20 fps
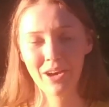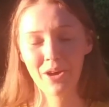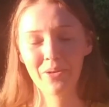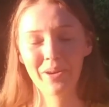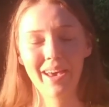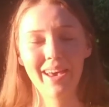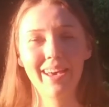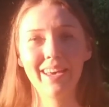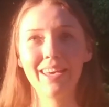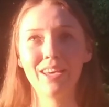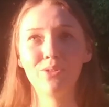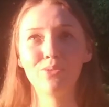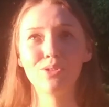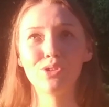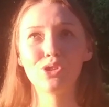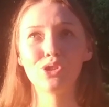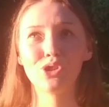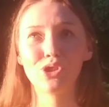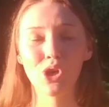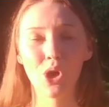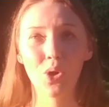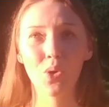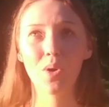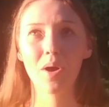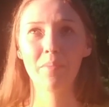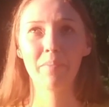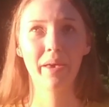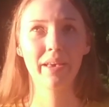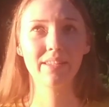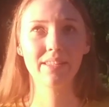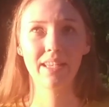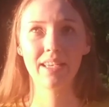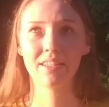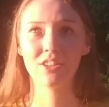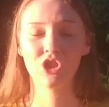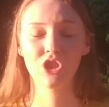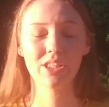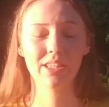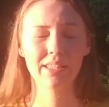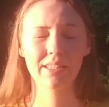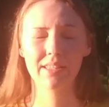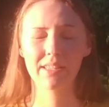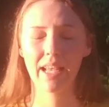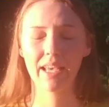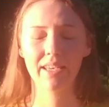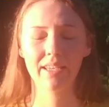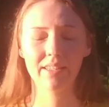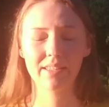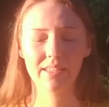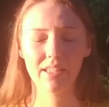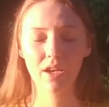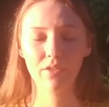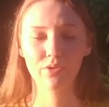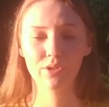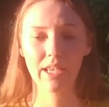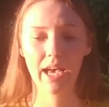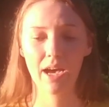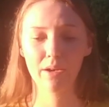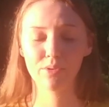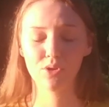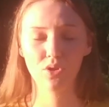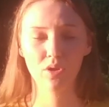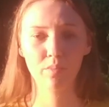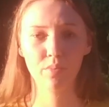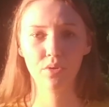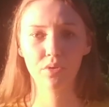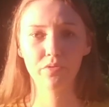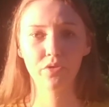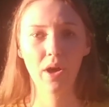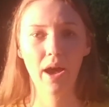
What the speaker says: Okay, it was so amazing. Just the state itself was absolutely beautiful.